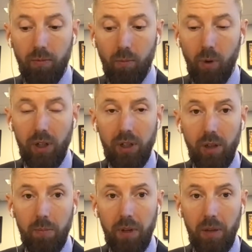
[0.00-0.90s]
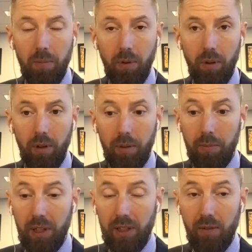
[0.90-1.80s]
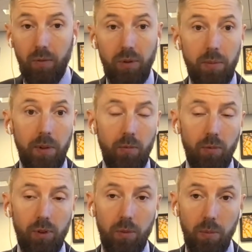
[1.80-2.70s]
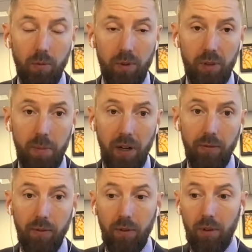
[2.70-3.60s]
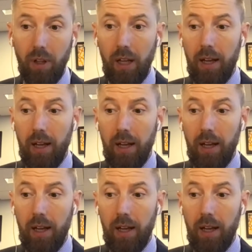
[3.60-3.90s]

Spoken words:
wish that people, and because everyone's been super respectful,